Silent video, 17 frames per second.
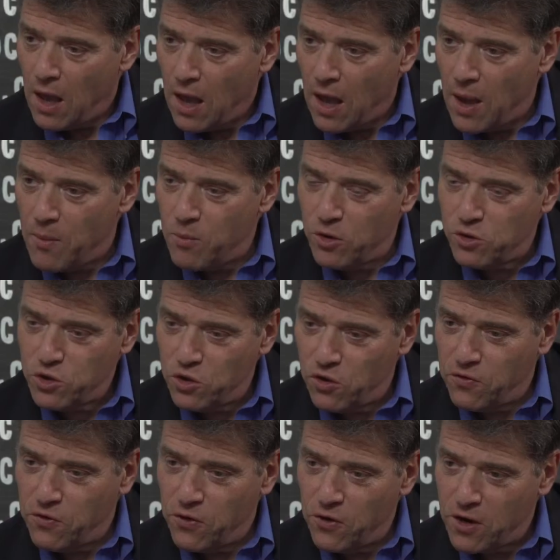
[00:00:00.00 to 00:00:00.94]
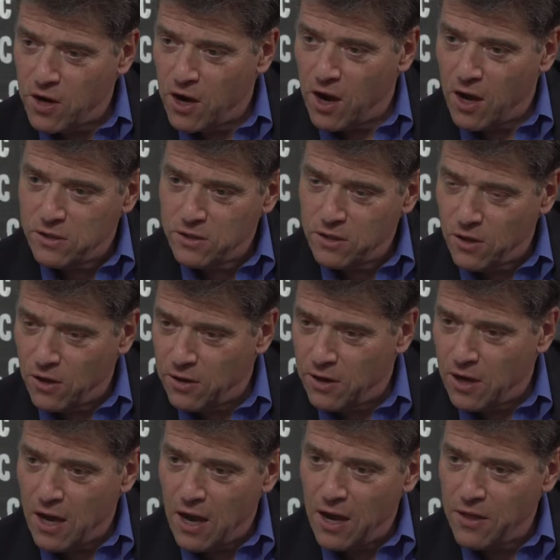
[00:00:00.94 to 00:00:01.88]
And what's your forecast
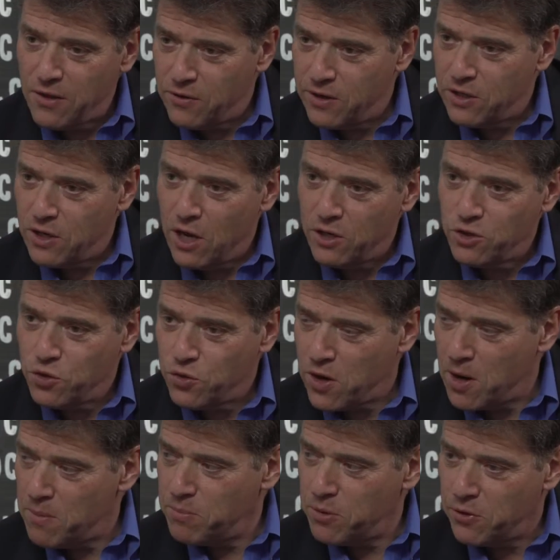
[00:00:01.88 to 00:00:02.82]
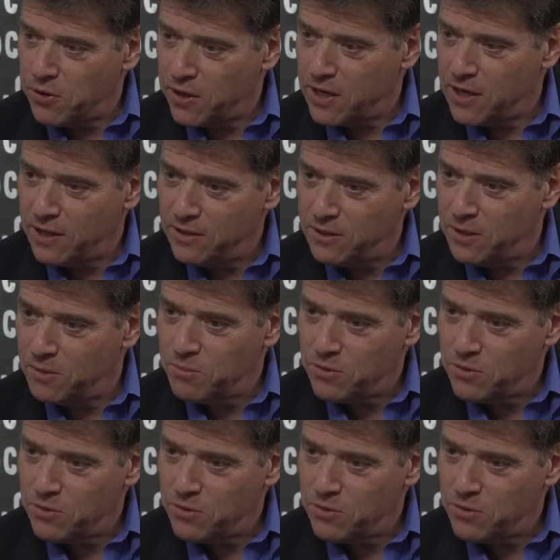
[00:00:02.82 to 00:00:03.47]
on either a Trump or a Clinton